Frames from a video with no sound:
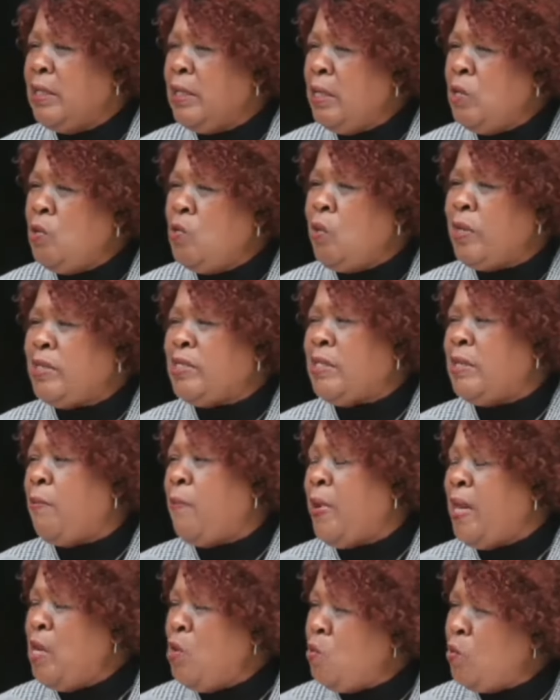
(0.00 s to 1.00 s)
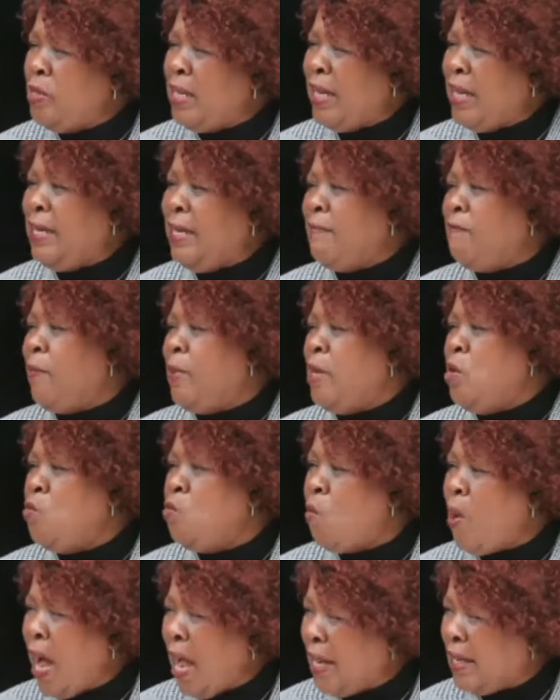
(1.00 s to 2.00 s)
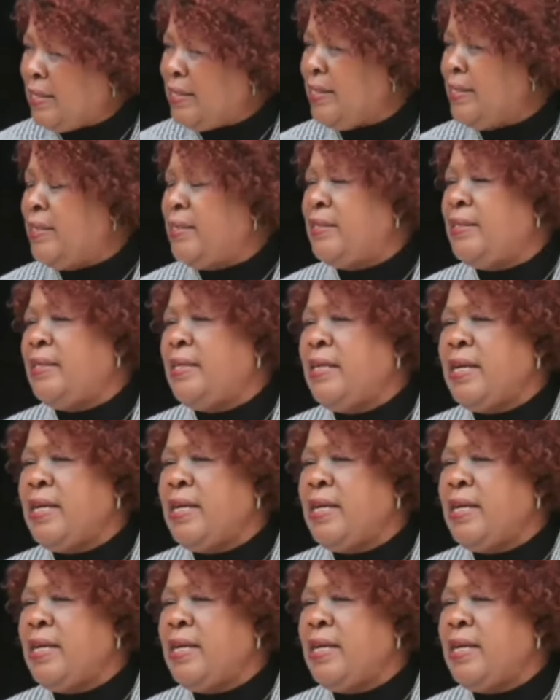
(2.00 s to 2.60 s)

in your, when you when you worked,